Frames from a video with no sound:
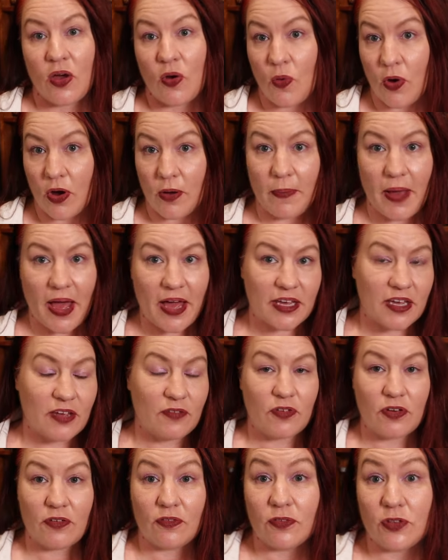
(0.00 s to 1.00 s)
Welcome back.
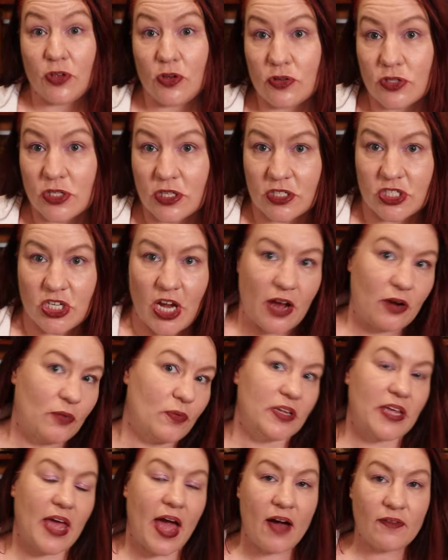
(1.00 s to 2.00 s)
If you're new to the channel
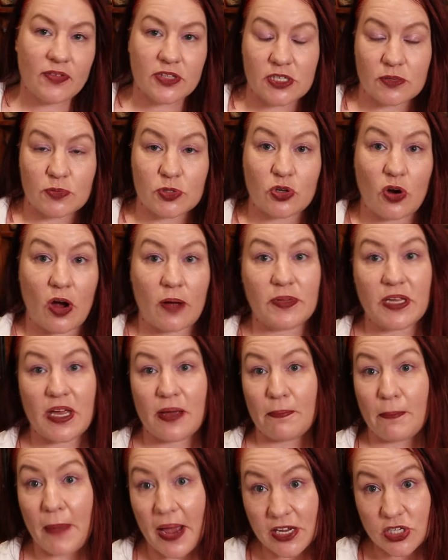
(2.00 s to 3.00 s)
and you haven't subscribed
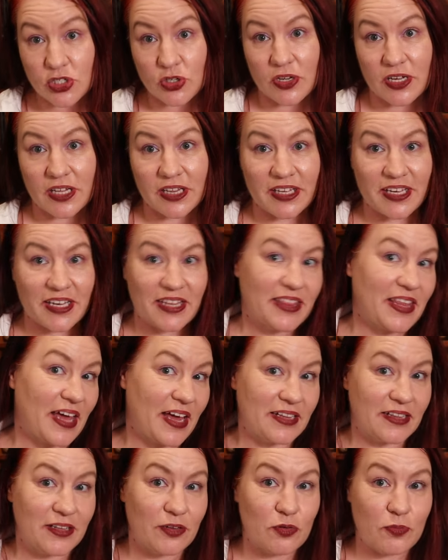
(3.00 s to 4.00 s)
yet, make sure you click
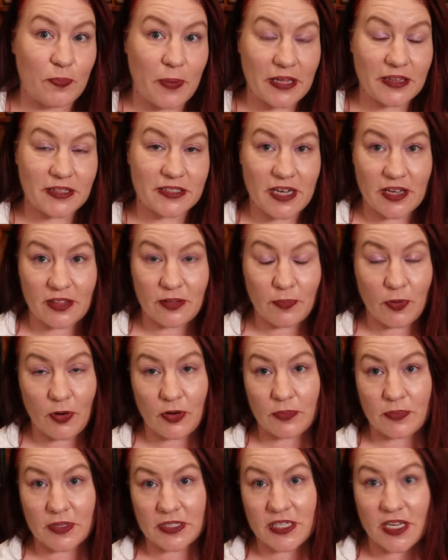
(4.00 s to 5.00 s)
that little button down the
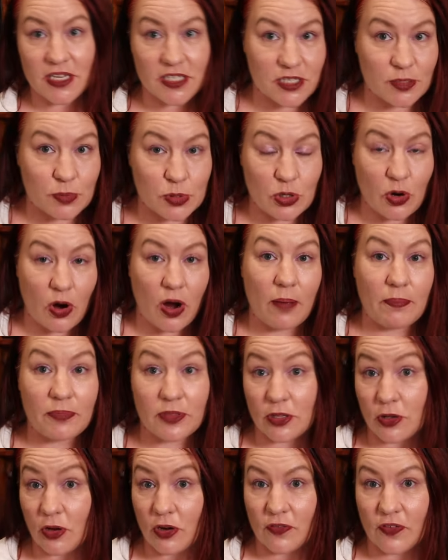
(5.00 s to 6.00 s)
bottom that says subscribe,
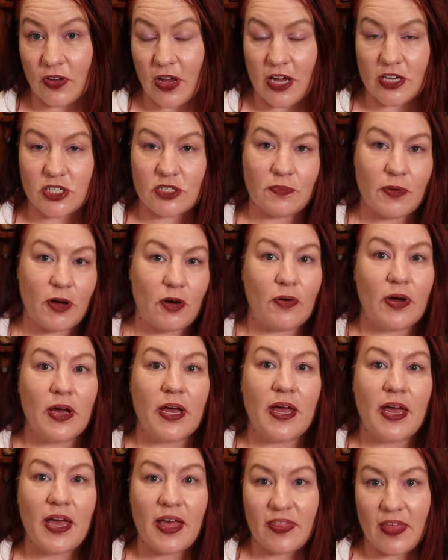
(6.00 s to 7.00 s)
the notification bell
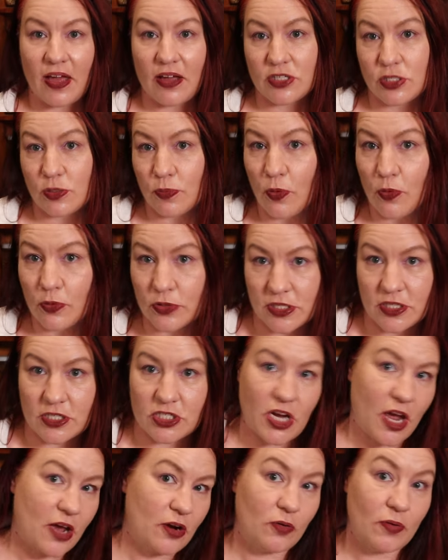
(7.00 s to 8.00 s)
that supports the
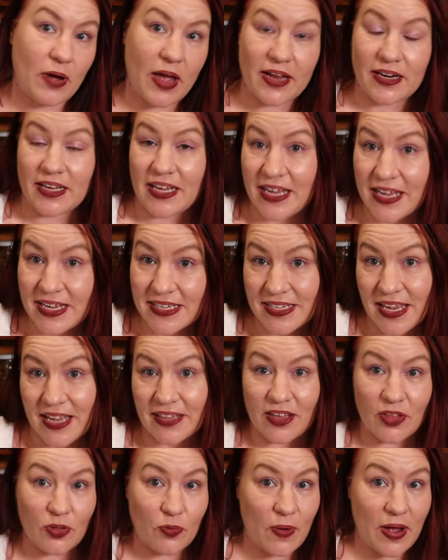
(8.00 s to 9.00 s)
channel. And here's
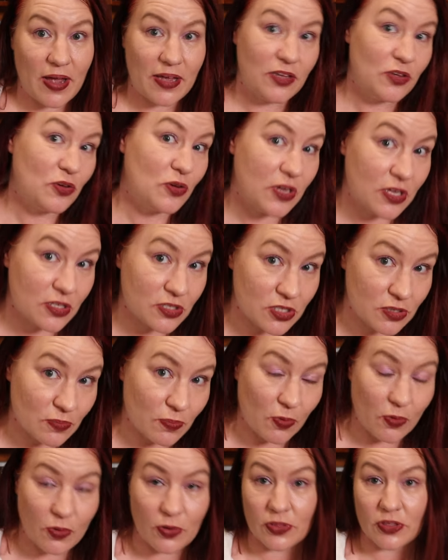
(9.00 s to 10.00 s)
another way you can
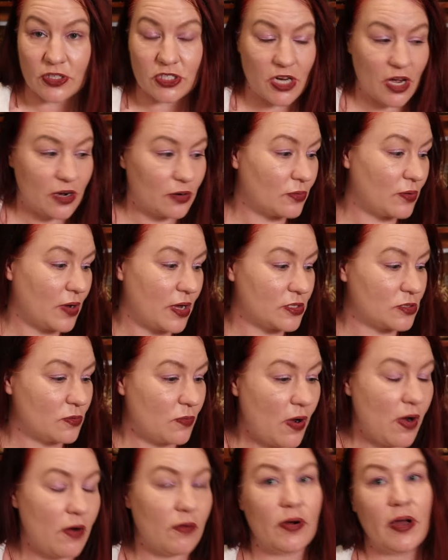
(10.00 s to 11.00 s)
support the channel as
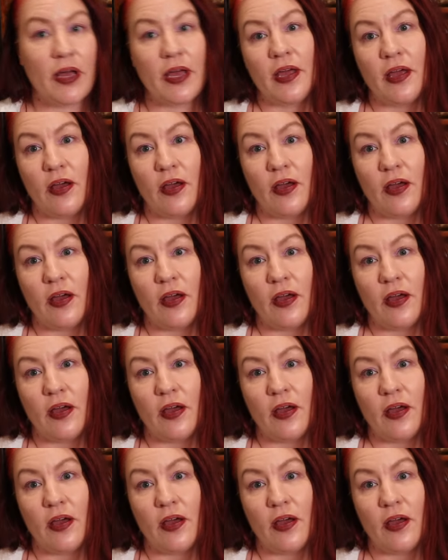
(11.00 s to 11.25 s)
well.